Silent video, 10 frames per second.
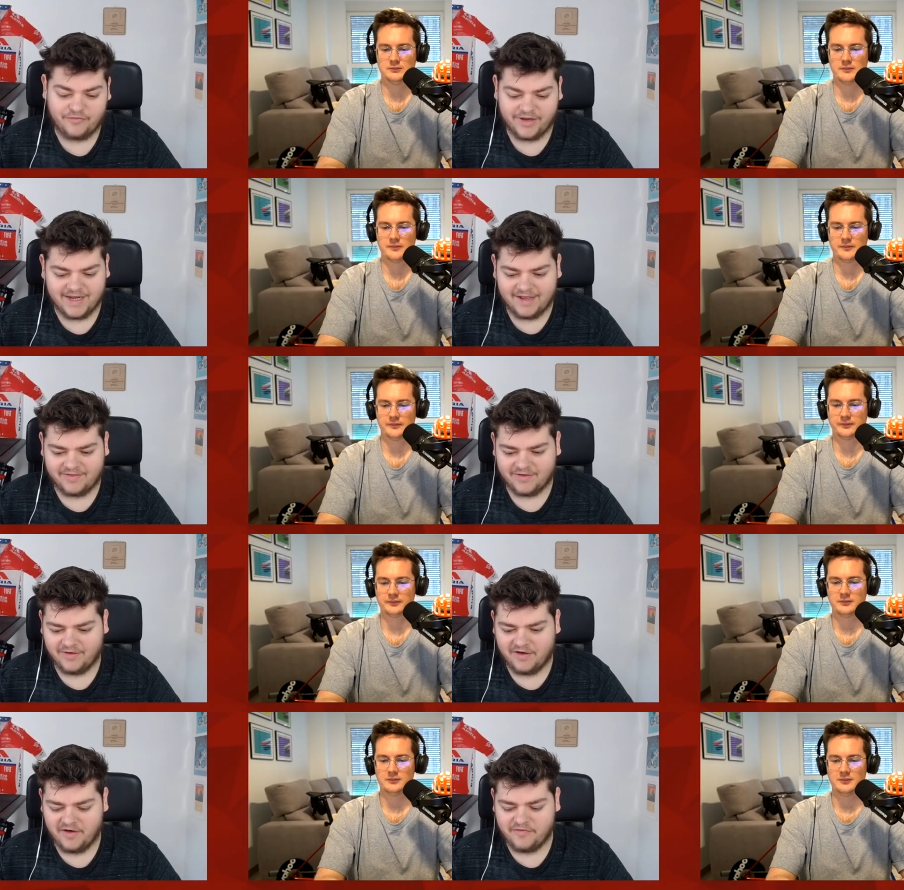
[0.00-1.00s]
Speaker 1: I think that's
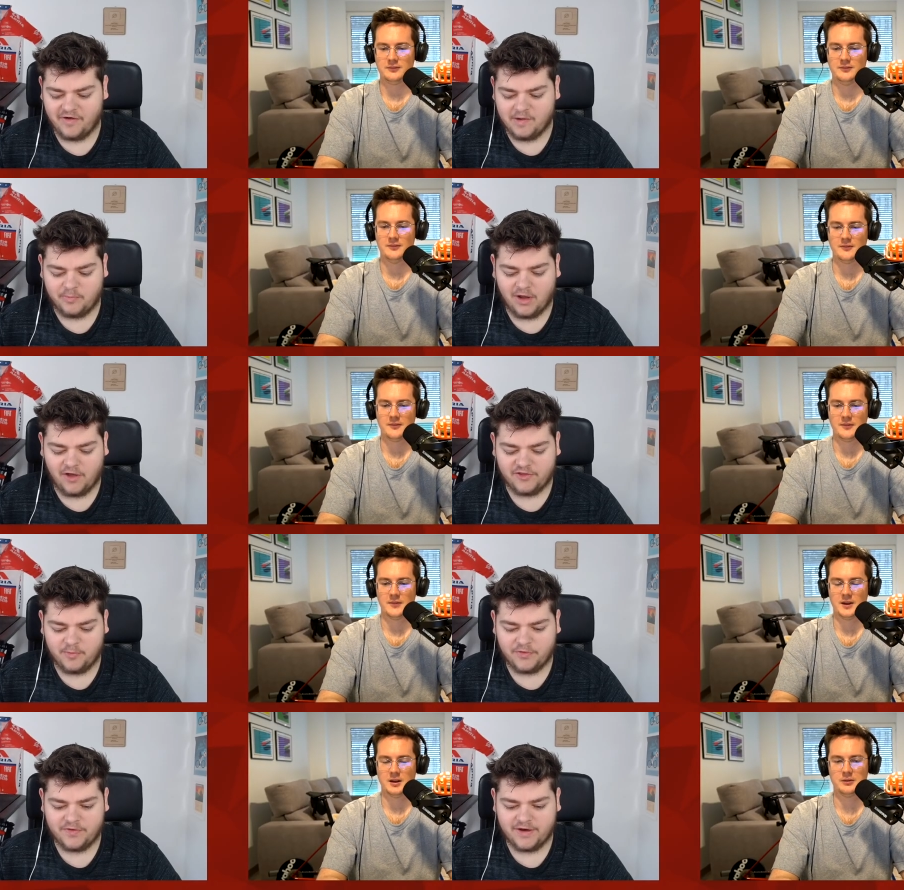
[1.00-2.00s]
a, a very
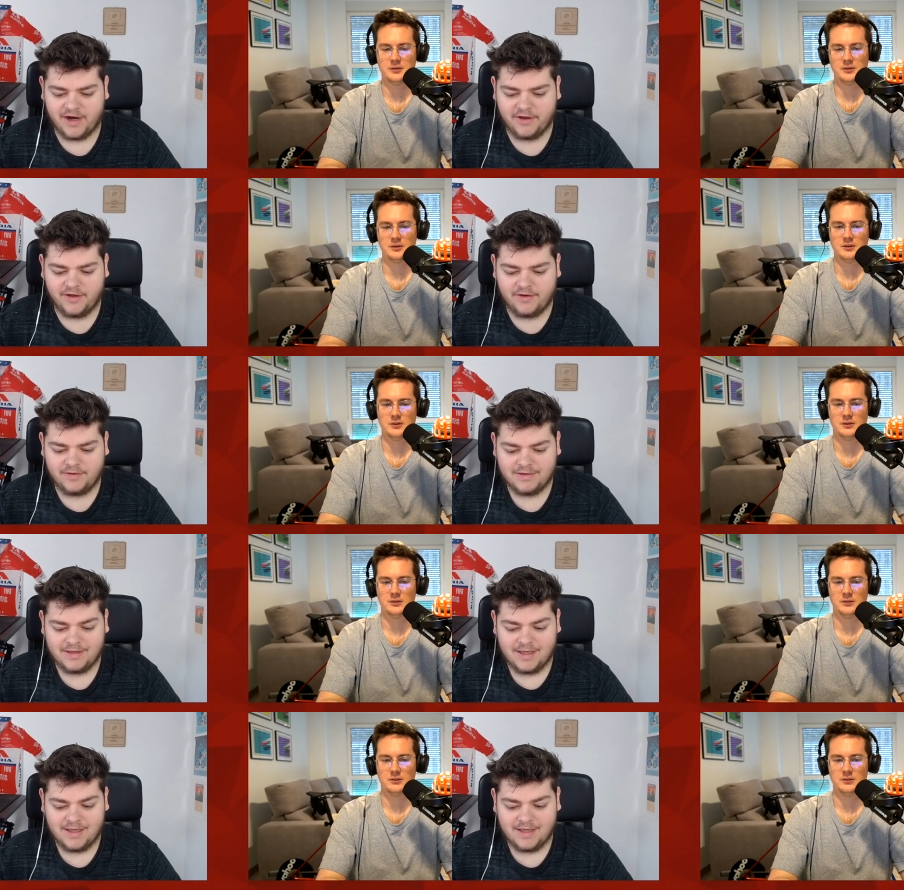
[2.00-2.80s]
plausible scenario.